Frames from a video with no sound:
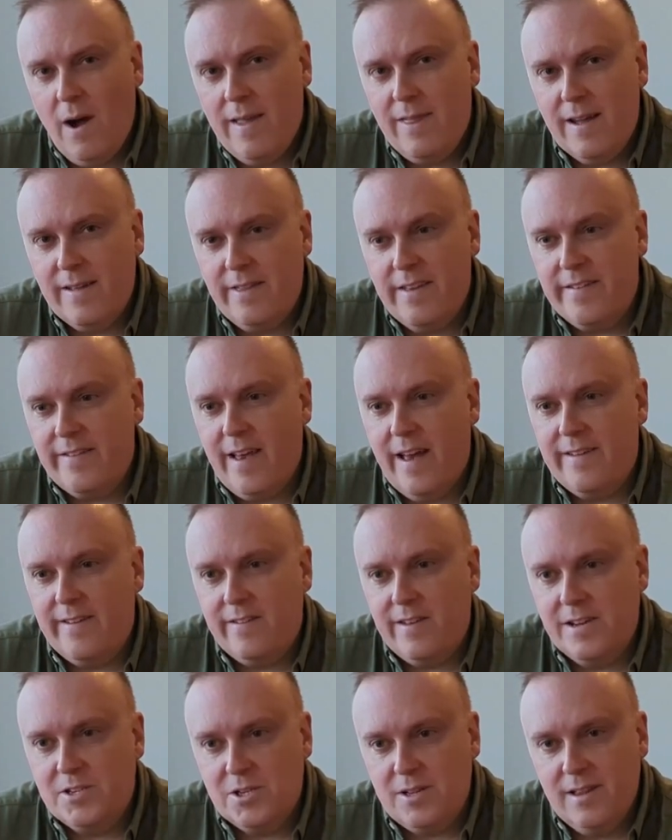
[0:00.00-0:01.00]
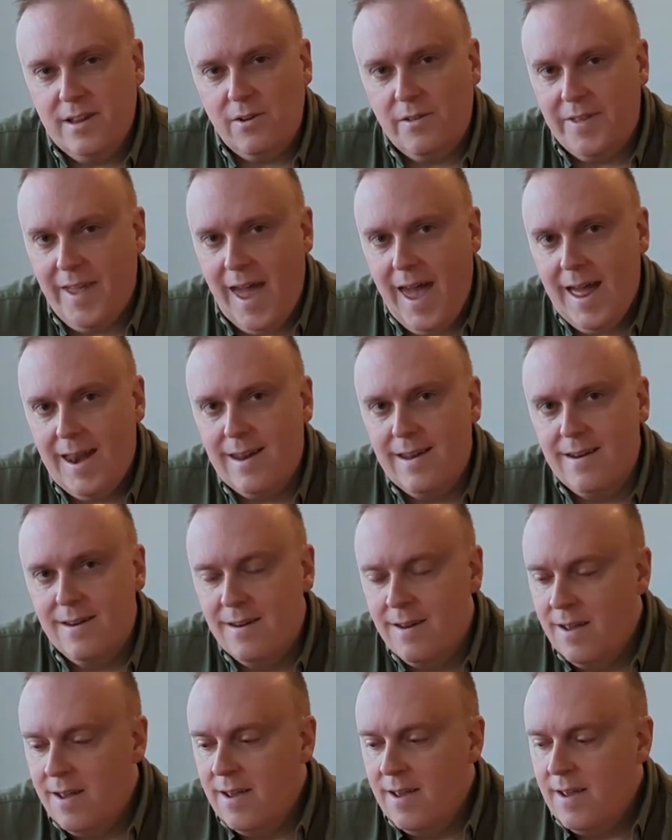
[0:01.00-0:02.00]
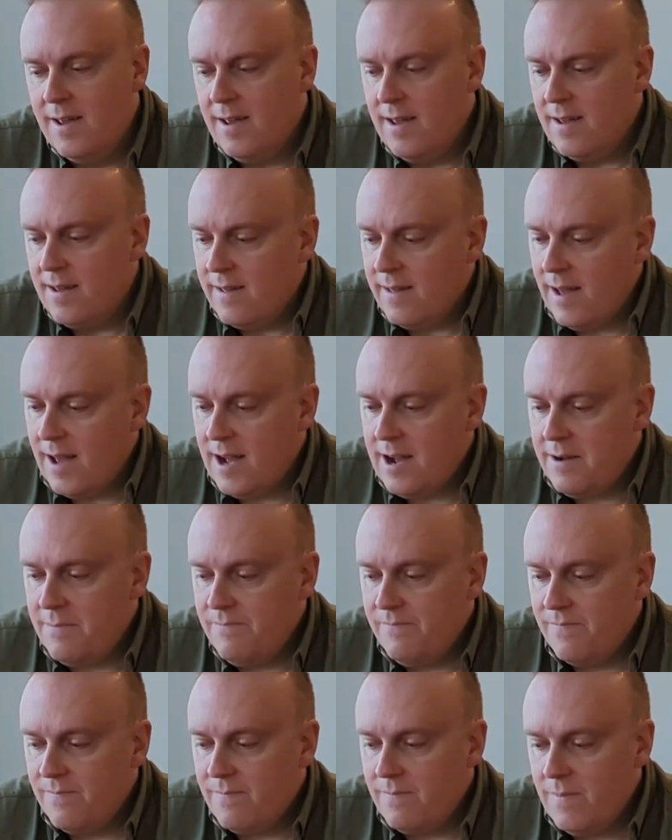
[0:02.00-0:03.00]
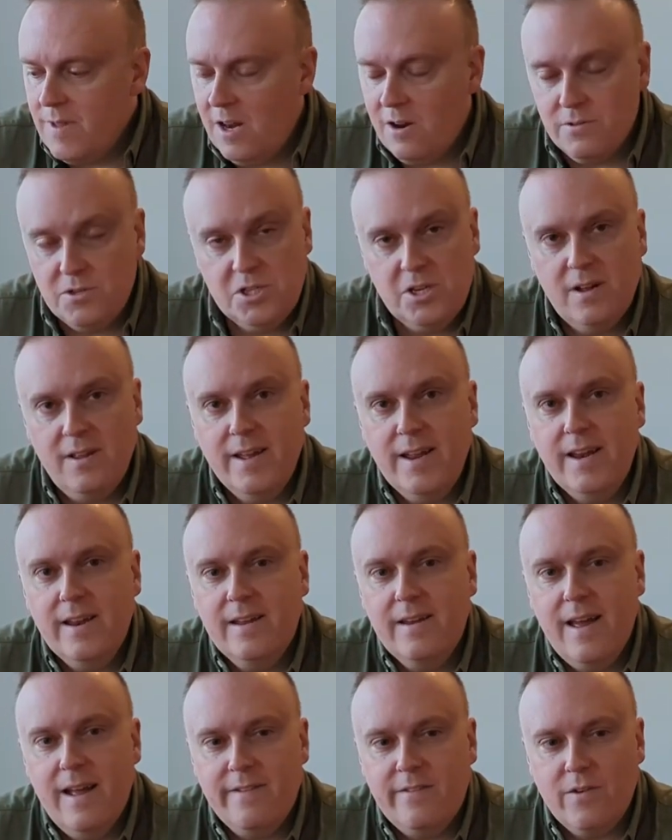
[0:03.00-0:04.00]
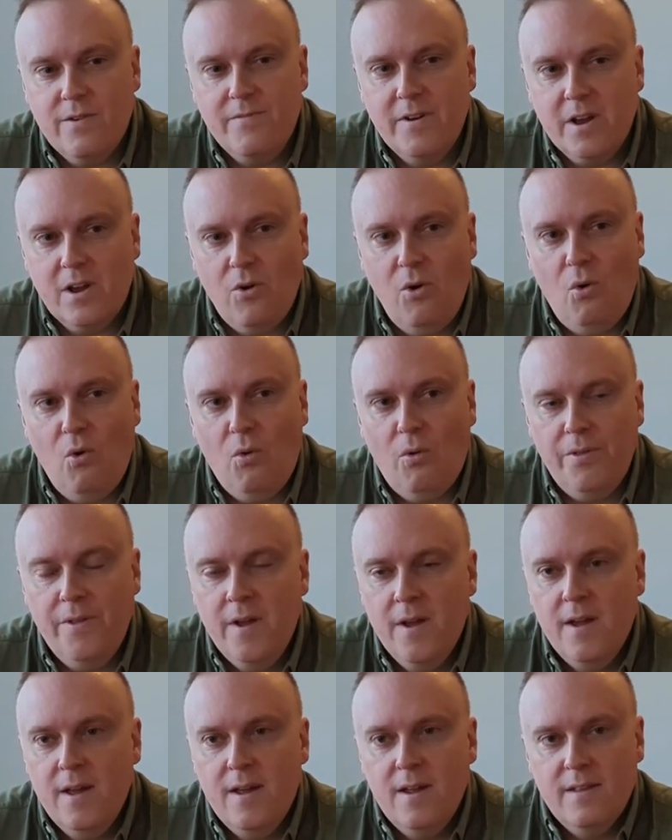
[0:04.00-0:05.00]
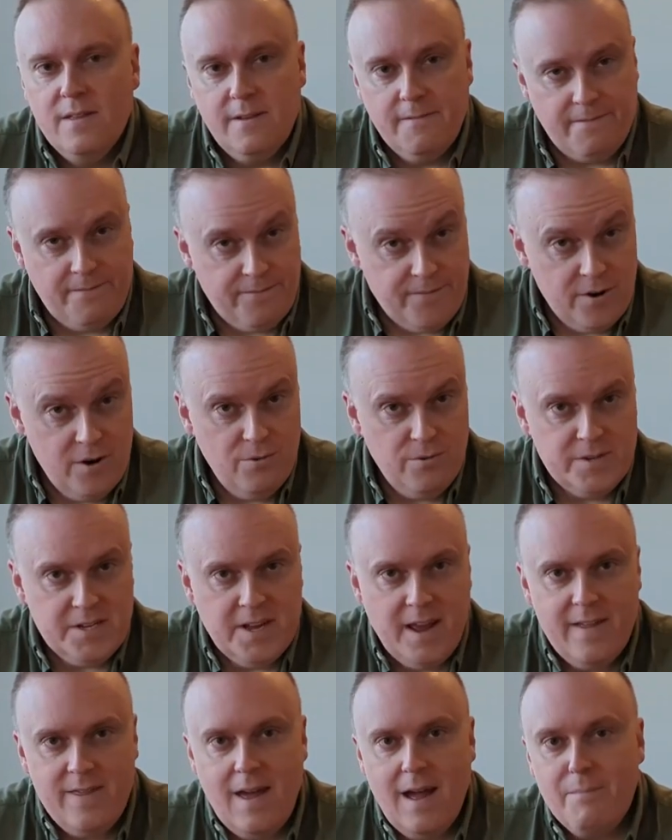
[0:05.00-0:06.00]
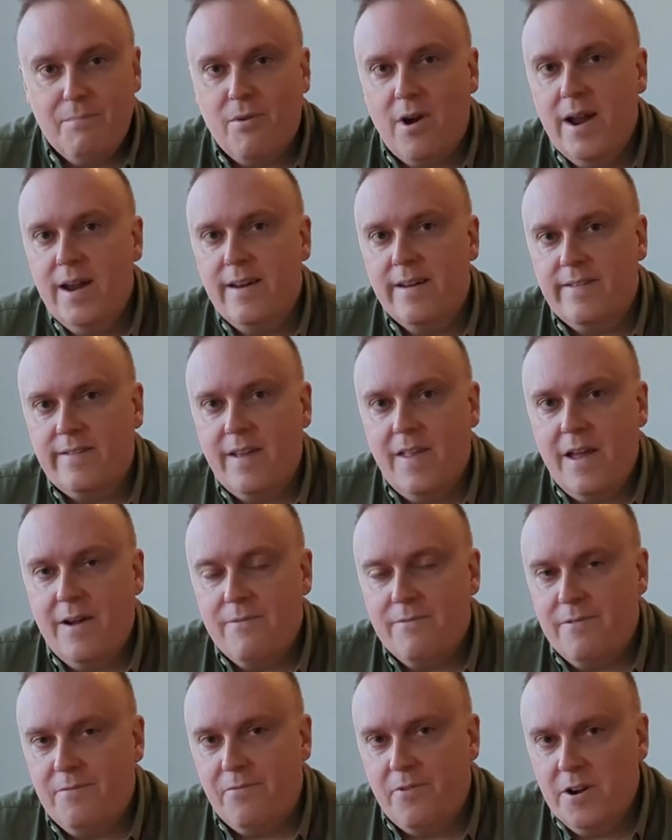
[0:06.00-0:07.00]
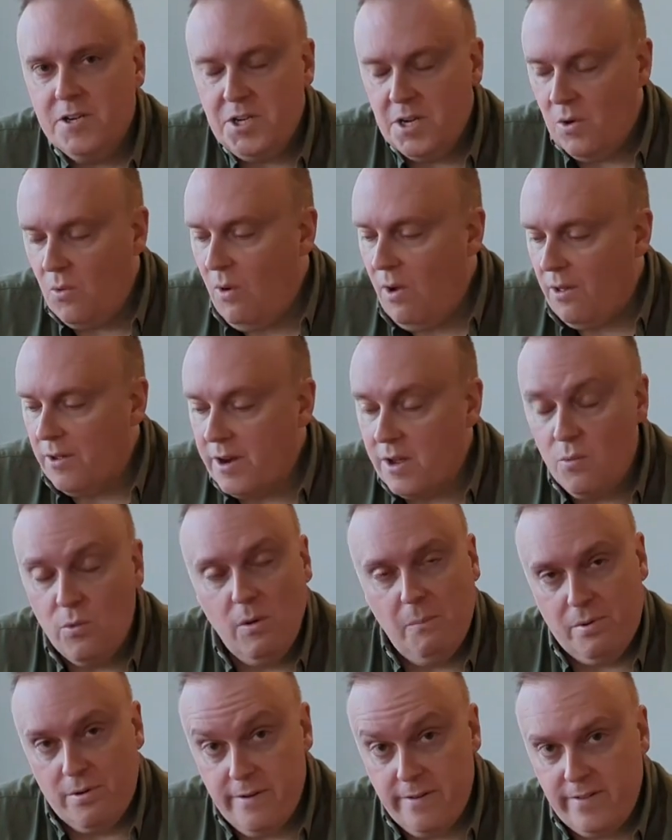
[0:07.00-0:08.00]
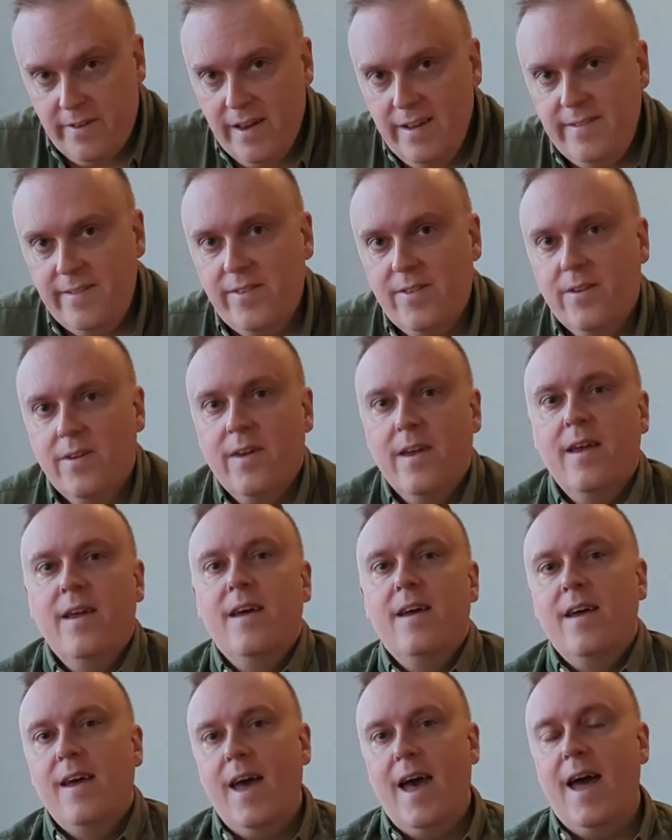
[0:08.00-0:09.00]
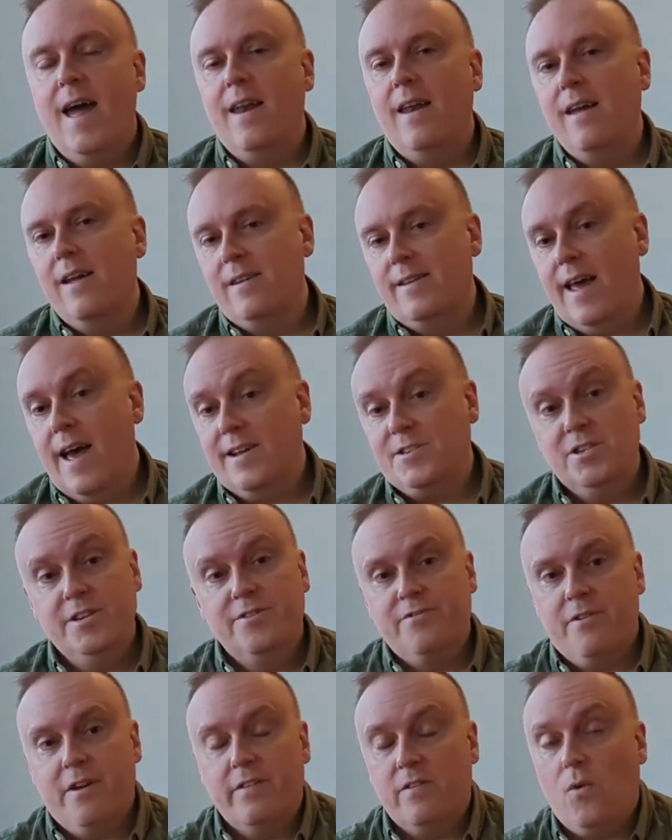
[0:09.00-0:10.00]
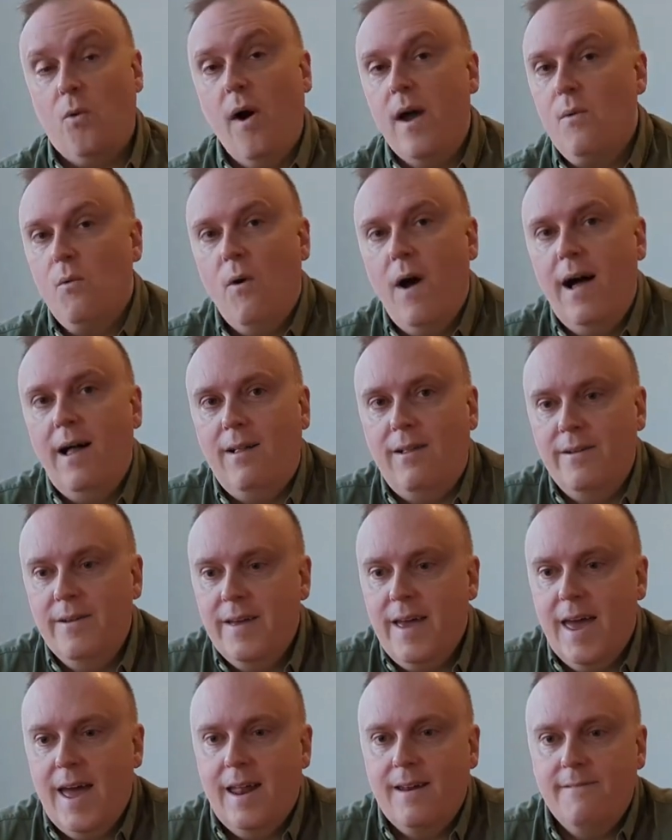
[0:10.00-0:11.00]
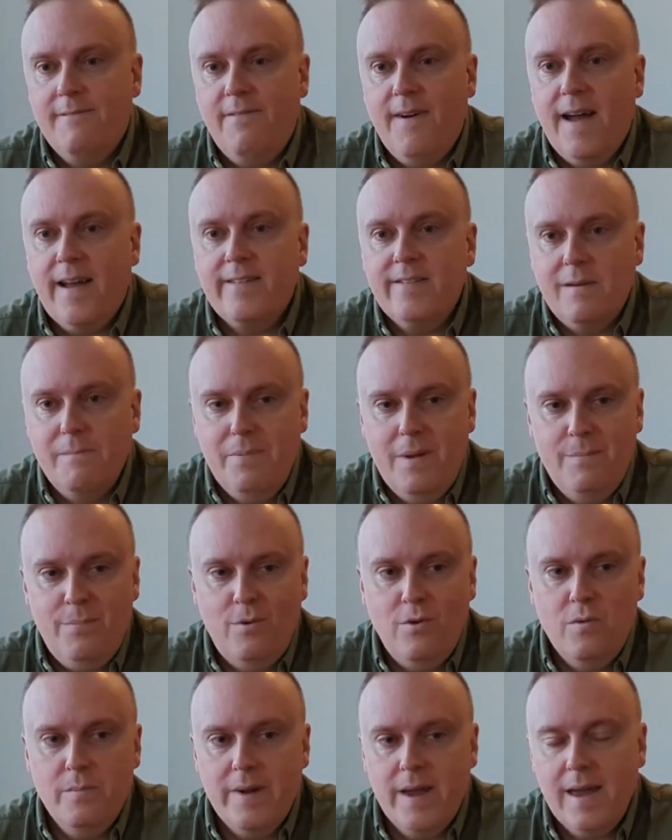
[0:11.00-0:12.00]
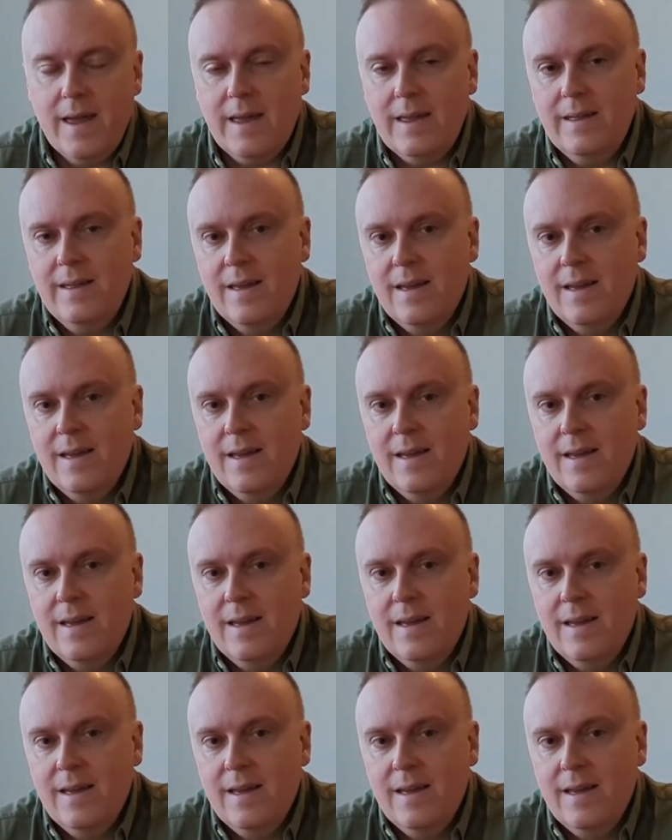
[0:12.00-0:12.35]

like this has such little tannin, chilling and serving it cold, the fruit and that brightness and that refreshing quality will persist, and it actually drinks quite well. And in fact, some people who may,